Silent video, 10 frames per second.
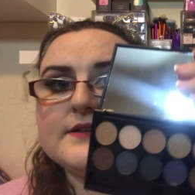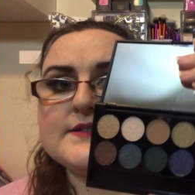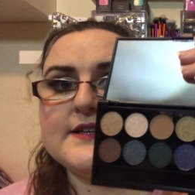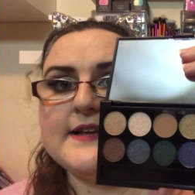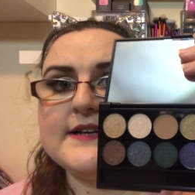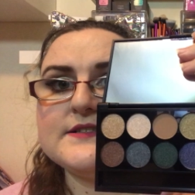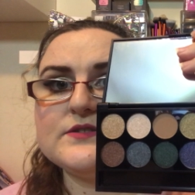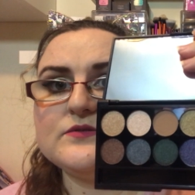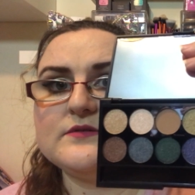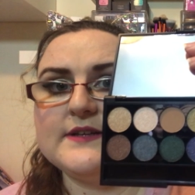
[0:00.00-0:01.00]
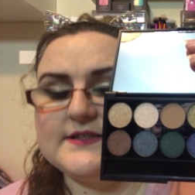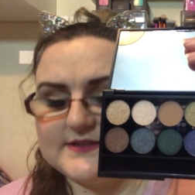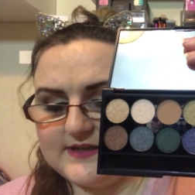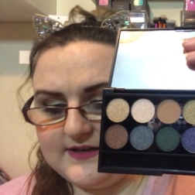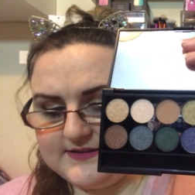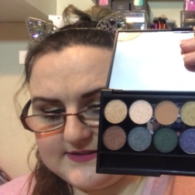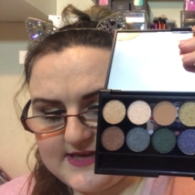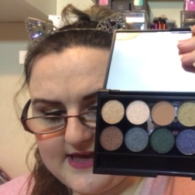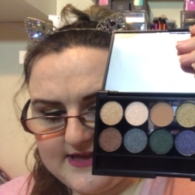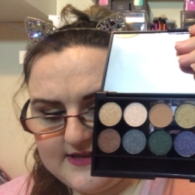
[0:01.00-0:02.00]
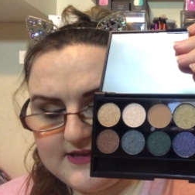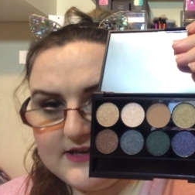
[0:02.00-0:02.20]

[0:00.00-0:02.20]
So that's all those colours there.